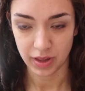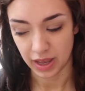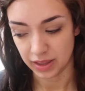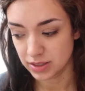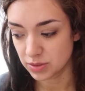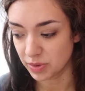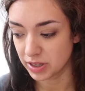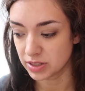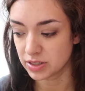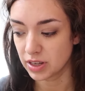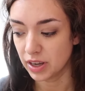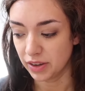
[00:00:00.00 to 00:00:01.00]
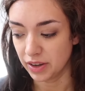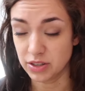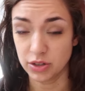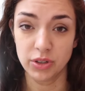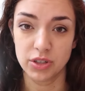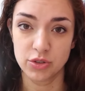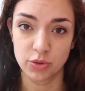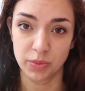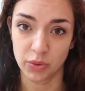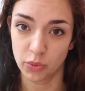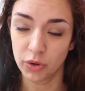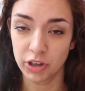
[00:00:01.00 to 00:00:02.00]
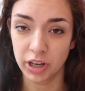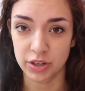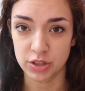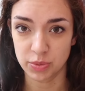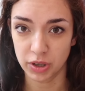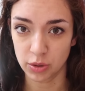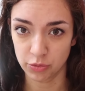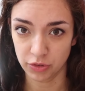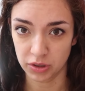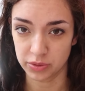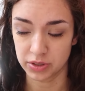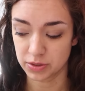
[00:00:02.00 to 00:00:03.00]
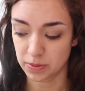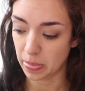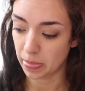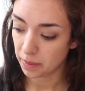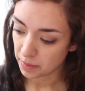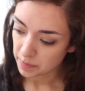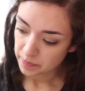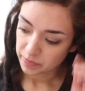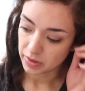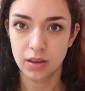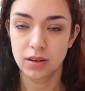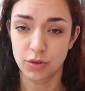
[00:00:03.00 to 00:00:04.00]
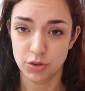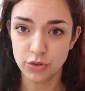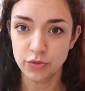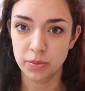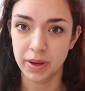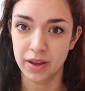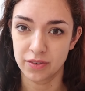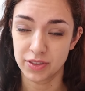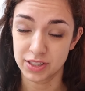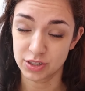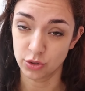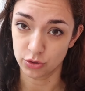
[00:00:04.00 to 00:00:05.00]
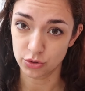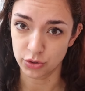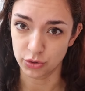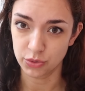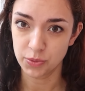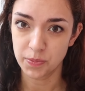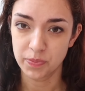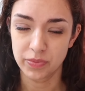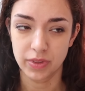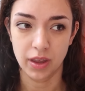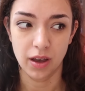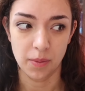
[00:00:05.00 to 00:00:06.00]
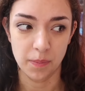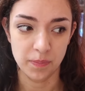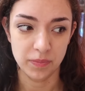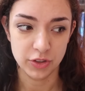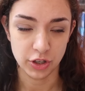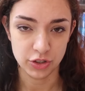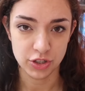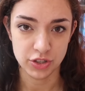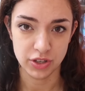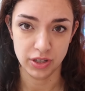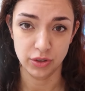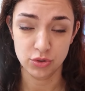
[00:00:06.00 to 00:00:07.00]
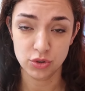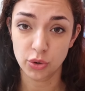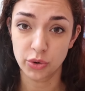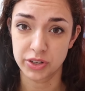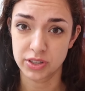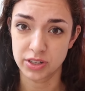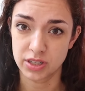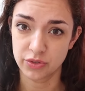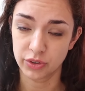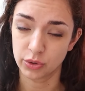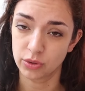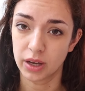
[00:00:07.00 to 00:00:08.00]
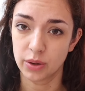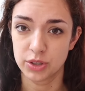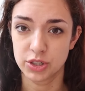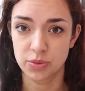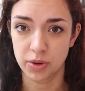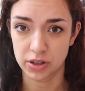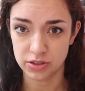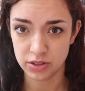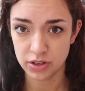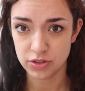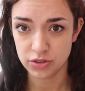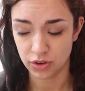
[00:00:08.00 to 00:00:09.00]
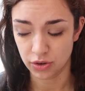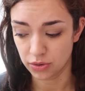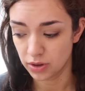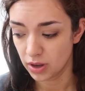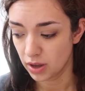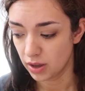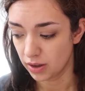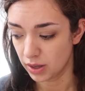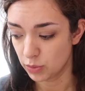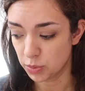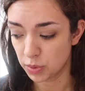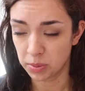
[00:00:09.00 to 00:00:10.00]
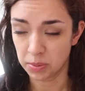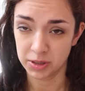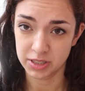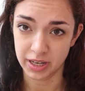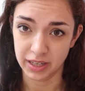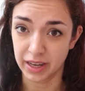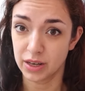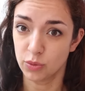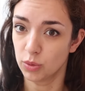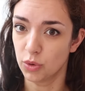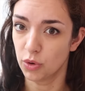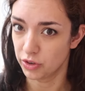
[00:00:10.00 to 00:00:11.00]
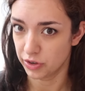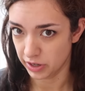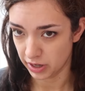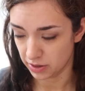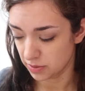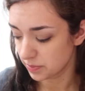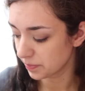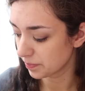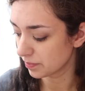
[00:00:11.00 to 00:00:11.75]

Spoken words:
And this means it only took me 1 year to become fluent. Now don't feel bad if this is not true. Dutch is a notoriously difficult language to master, so it would probably take anyone more than a year.